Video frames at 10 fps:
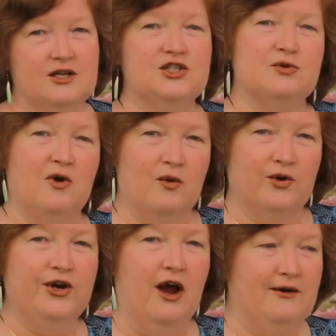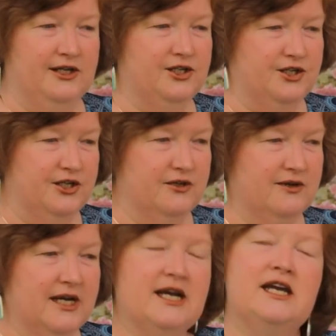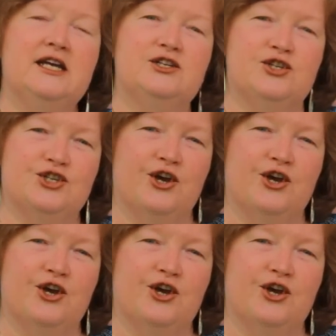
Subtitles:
So what we're going to do is to